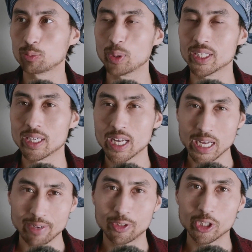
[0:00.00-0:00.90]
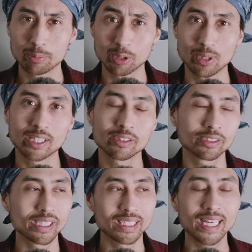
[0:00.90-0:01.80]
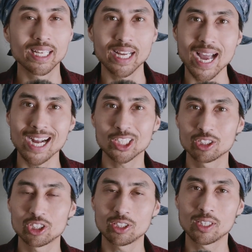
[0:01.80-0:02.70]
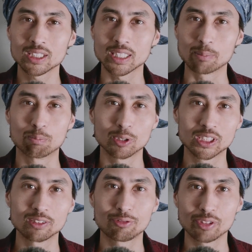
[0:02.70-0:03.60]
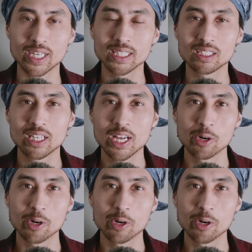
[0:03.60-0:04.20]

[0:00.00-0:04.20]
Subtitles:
but if you're going to be regularly taking action shots like birds in flight